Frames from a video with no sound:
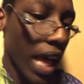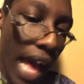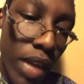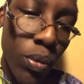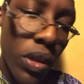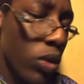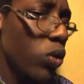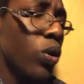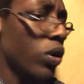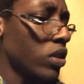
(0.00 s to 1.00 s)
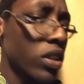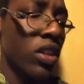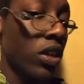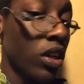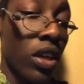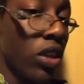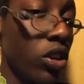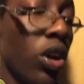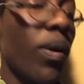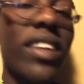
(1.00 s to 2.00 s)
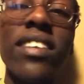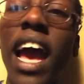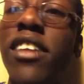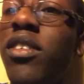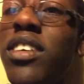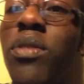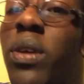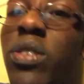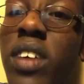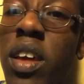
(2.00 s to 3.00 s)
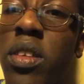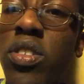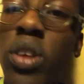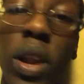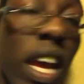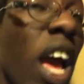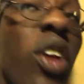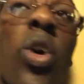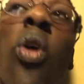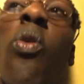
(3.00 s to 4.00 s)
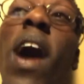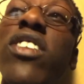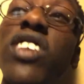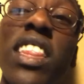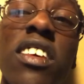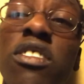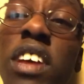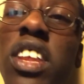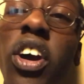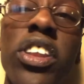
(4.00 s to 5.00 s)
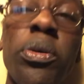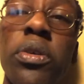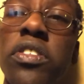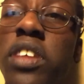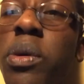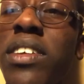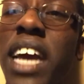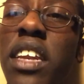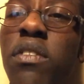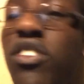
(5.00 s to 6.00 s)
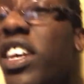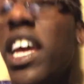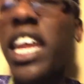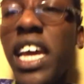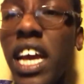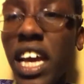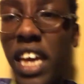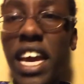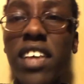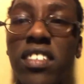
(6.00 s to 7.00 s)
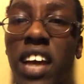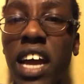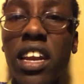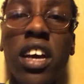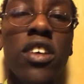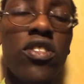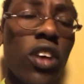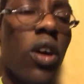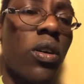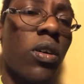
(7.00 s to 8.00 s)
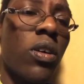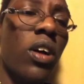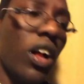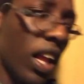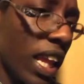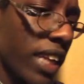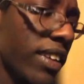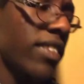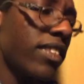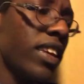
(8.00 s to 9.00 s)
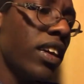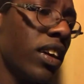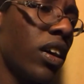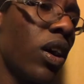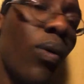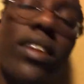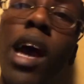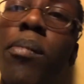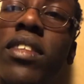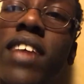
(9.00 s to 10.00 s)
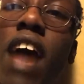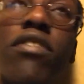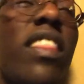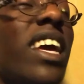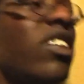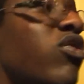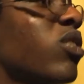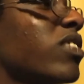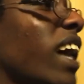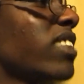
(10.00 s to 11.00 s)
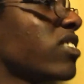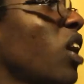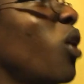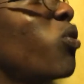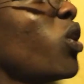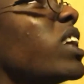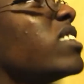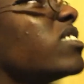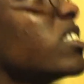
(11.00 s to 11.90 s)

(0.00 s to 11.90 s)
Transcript: And we, ooh, you know what? I don't even want to tell you the story. You'll watch in this video and you will see what kind of chicory he has done. So, let us see what happens after the intro starts. Roll it.